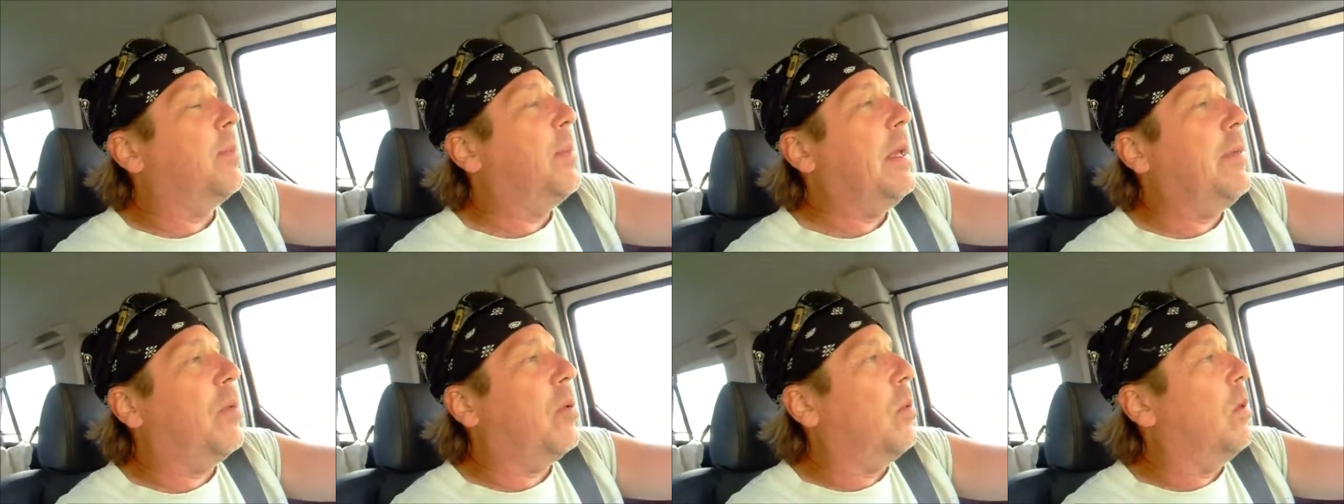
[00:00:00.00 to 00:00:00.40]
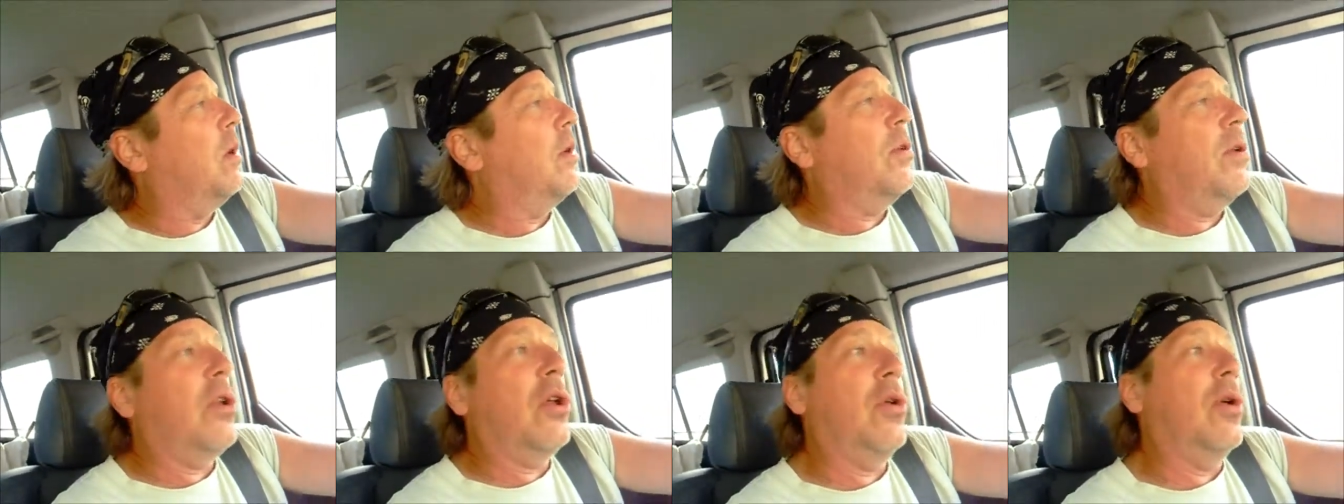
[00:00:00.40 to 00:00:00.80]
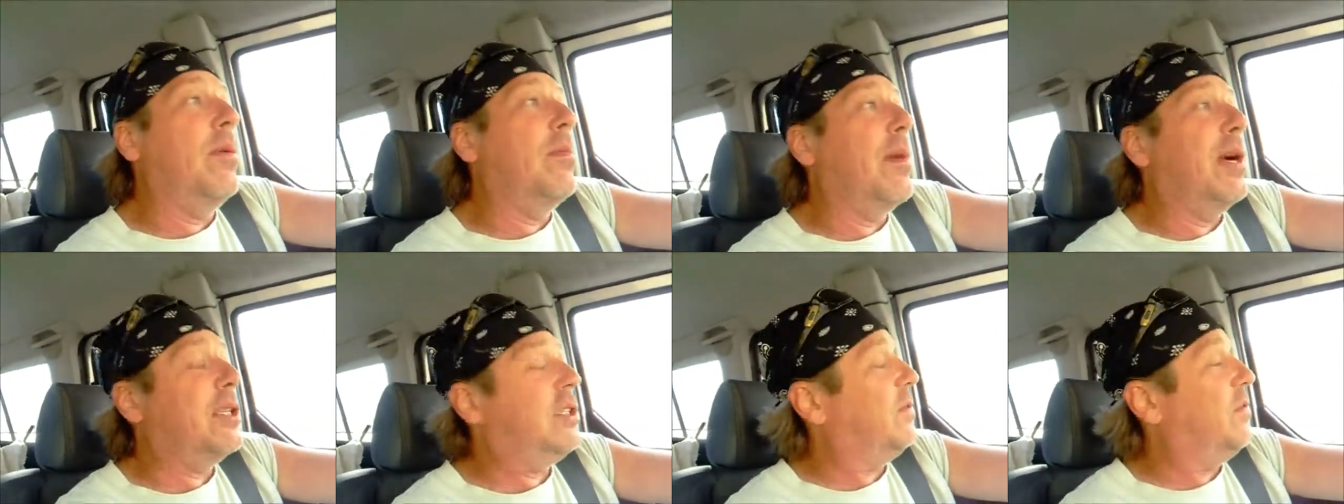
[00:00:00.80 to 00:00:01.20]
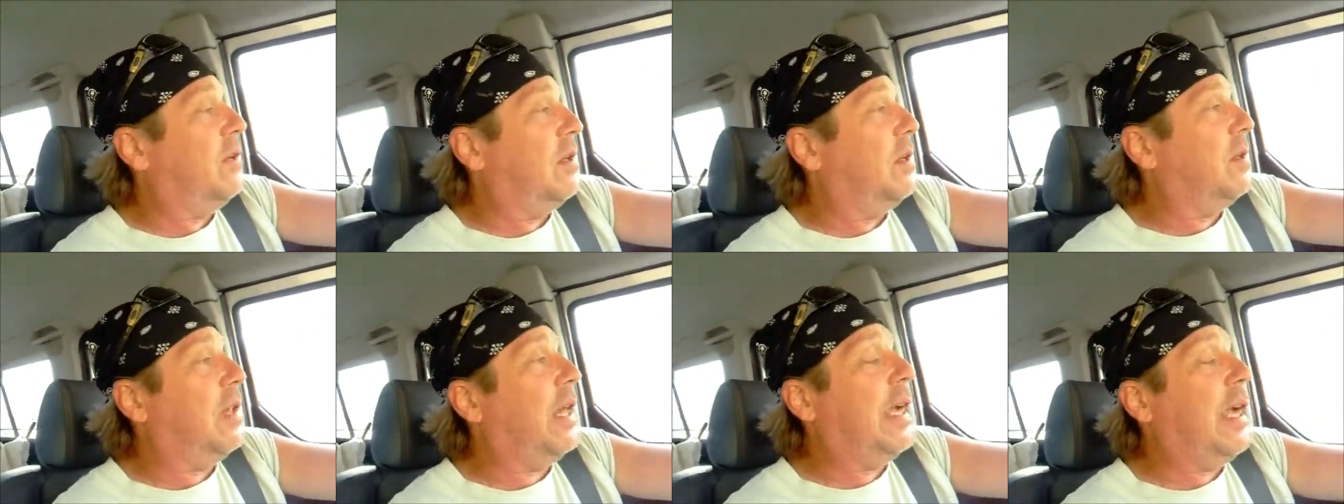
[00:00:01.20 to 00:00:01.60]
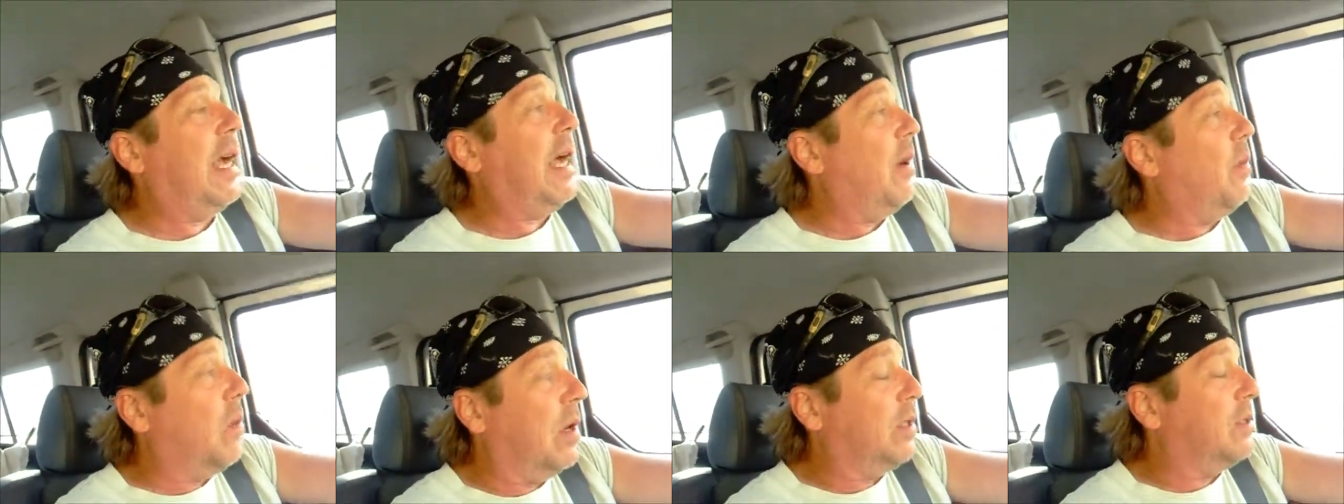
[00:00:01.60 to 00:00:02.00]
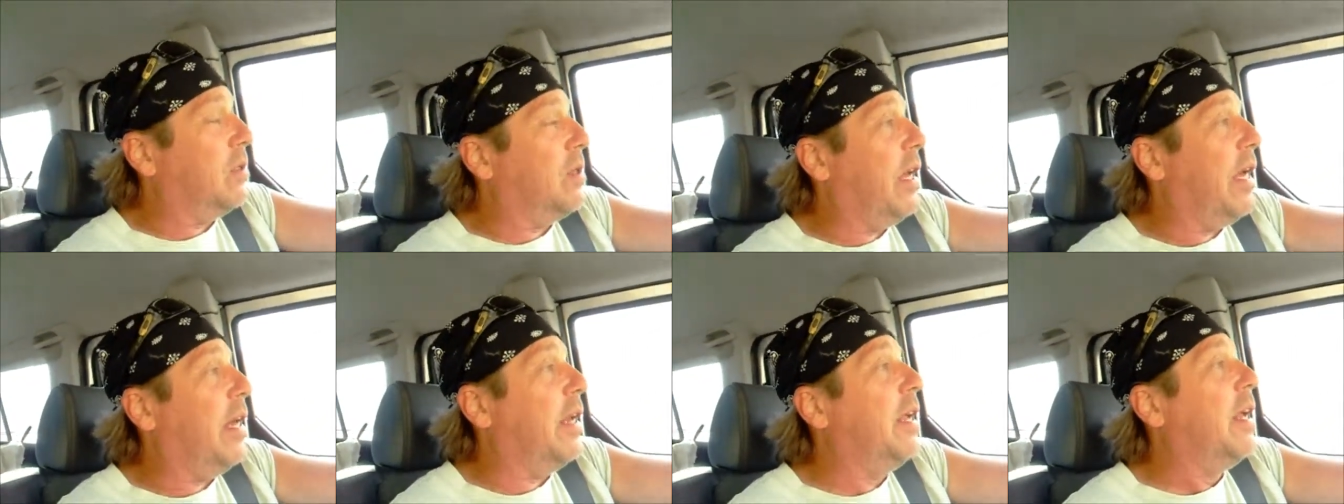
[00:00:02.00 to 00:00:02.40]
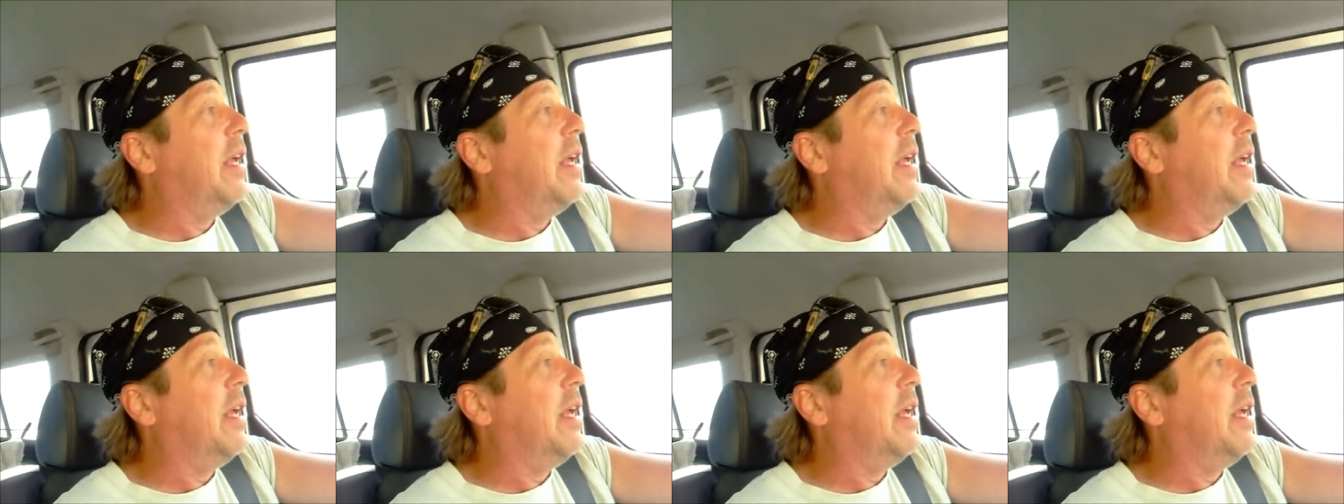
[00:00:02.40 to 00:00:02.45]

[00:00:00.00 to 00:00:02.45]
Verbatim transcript: People weren't doing much of it like I was then